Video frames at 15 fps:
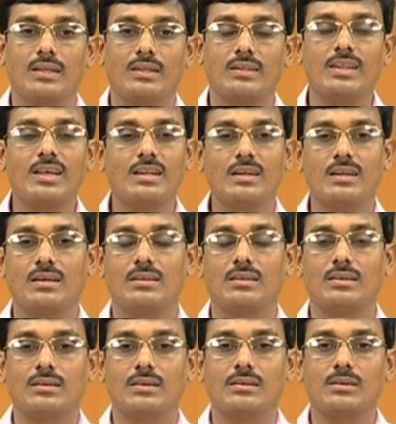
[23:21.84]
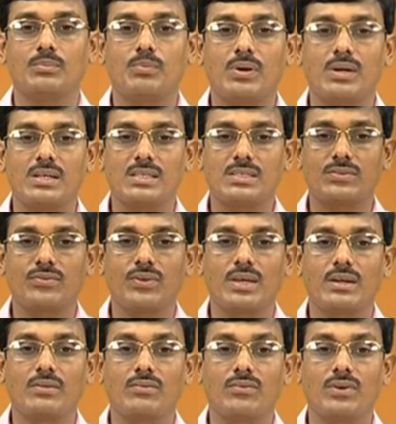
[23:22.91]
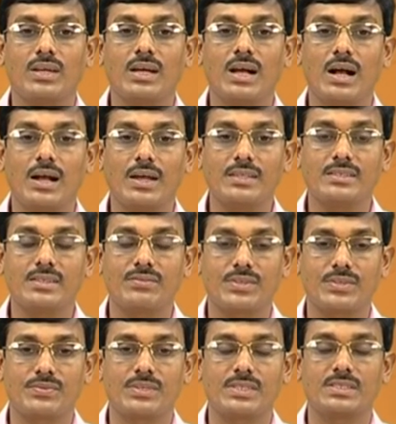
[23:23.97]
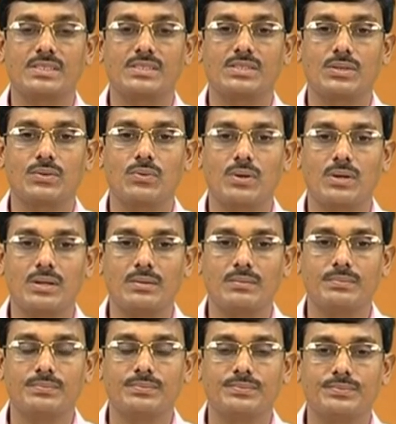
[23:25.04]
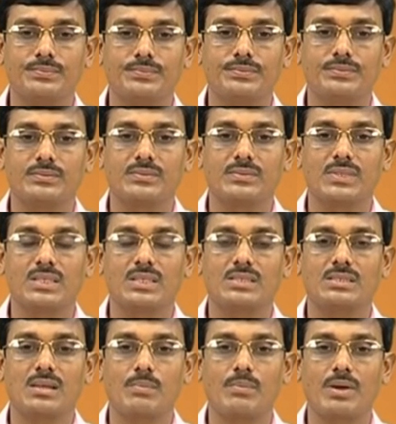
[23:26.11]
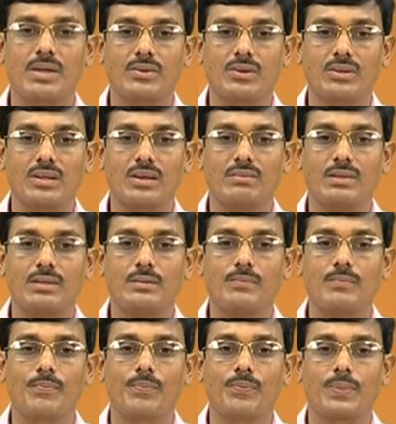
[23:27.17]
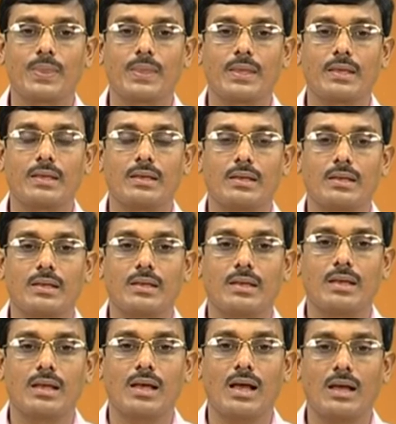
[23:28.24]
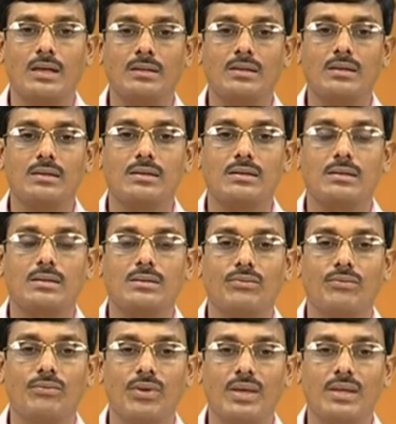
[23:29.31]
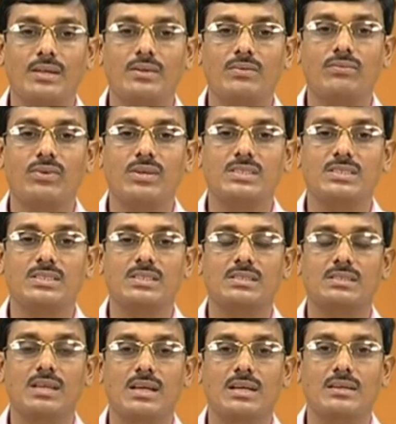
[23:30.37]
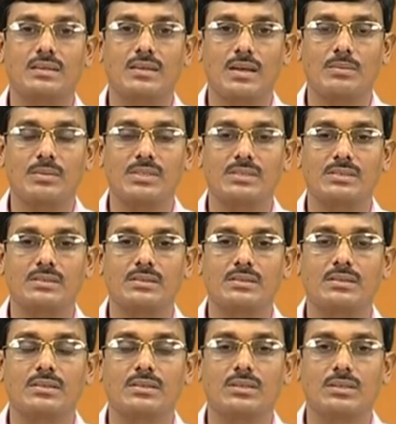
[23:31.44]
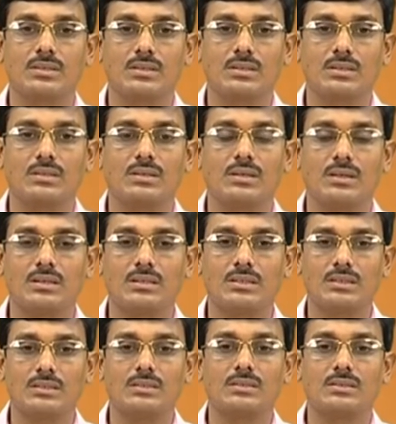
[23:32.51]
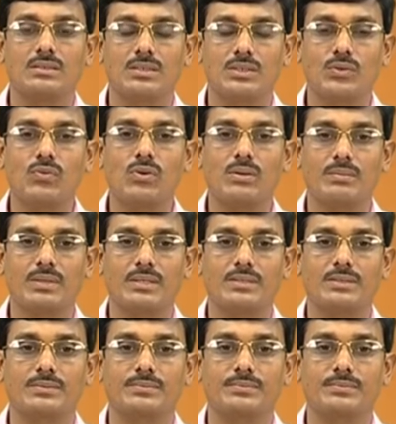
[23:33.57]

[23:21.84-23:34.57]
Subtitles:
Then the parts where very high surface finish is required, the submicron level, and where the first cycle time is a requirement.